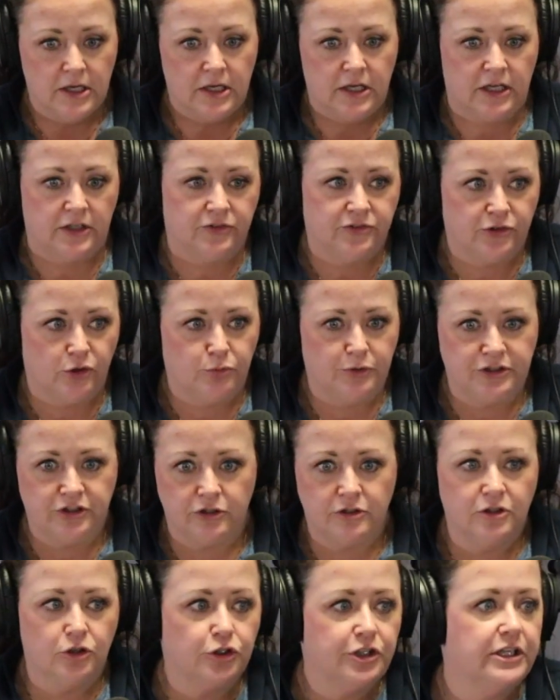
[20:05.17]
And so when
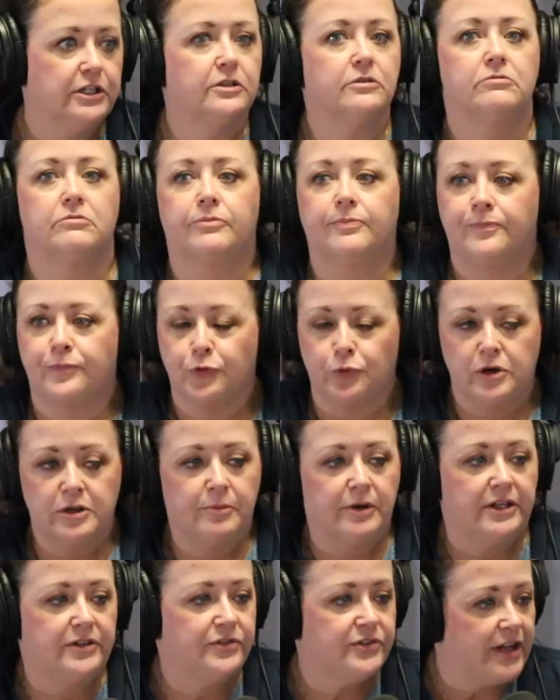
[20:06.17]
you're looking 3
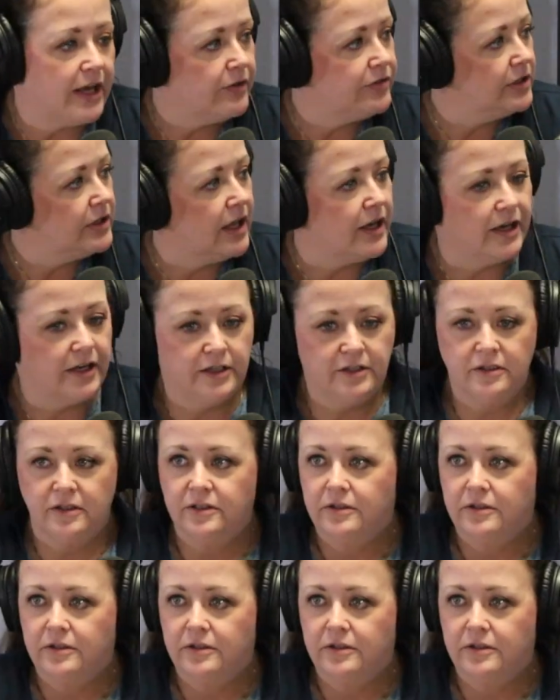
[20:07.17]
months down the line,